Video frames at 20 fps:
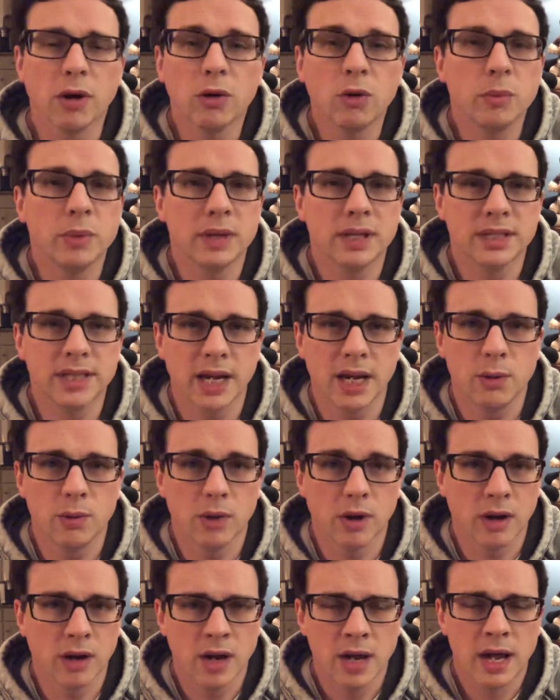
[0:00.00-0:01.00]
will be a day
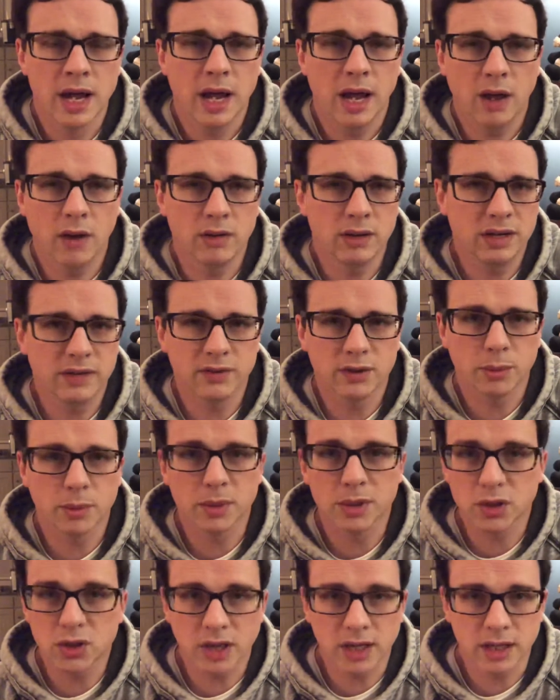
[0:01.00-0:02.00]
where I won't even open
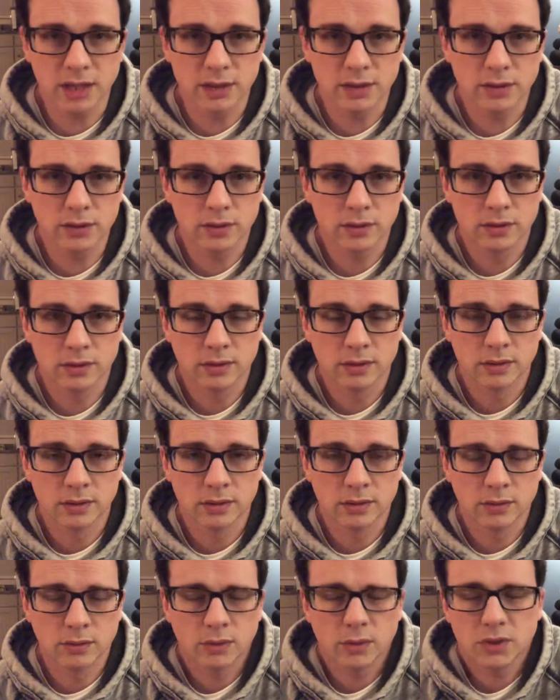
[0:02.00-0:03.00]
the shades,
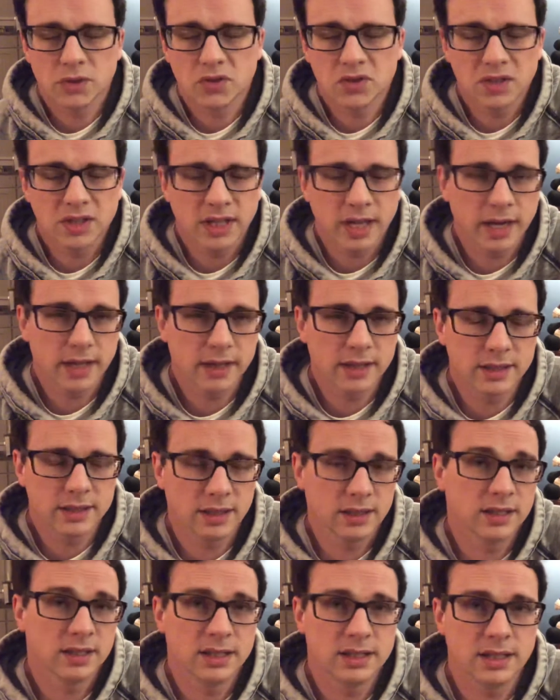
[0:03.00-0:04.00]
which is a lie because
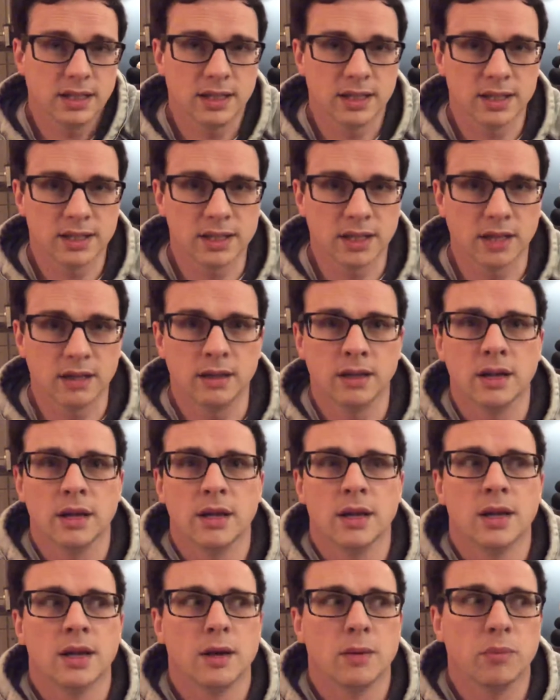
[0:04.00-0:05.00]
I'm going to sit in the sun.
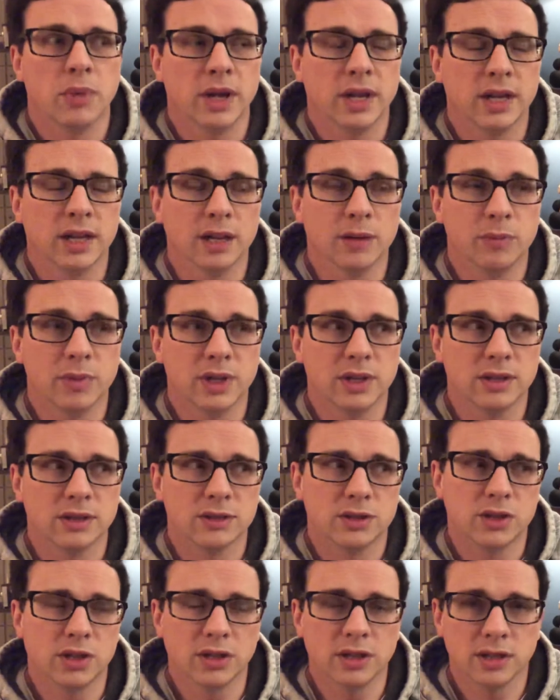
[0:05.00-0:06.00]
But it'll be
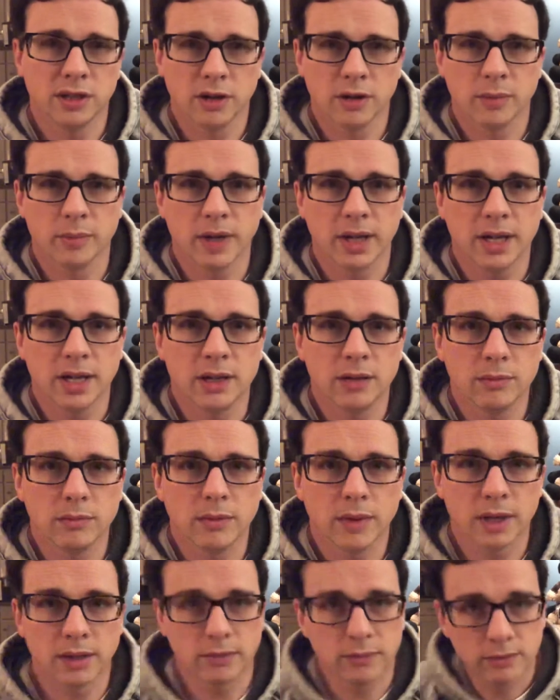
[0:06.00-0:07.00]
chillier, and my heat,
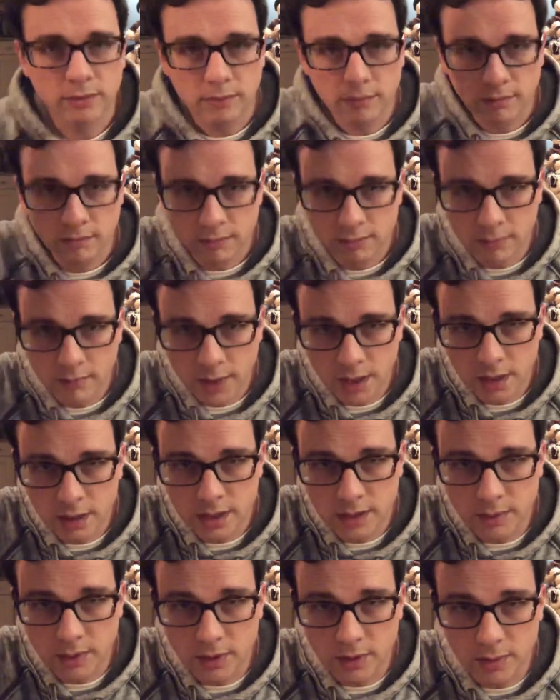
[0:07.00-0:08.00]

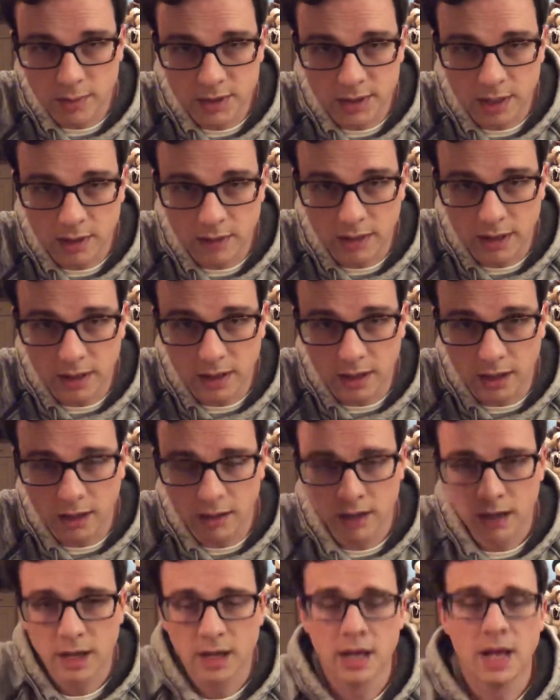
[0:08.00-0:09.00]
is my thermostat right there.
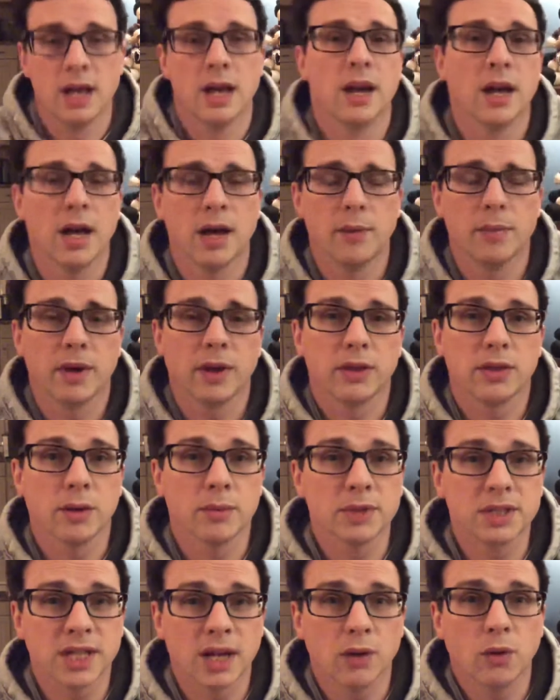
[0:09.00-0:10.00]
My
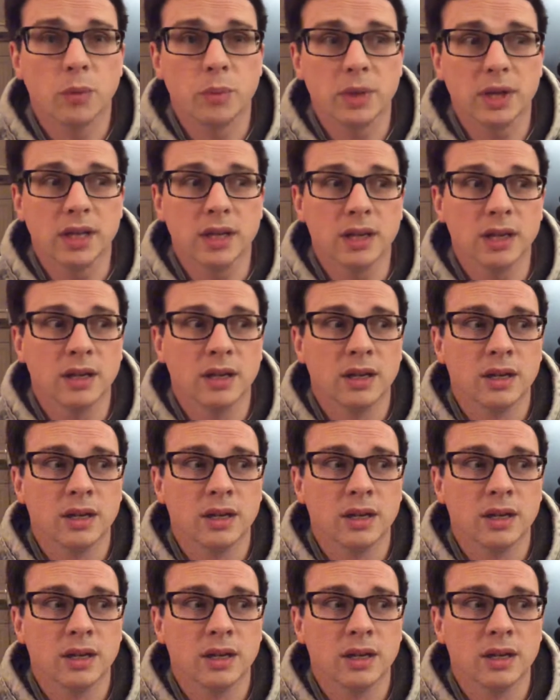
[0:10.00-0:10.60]
thermostat will be,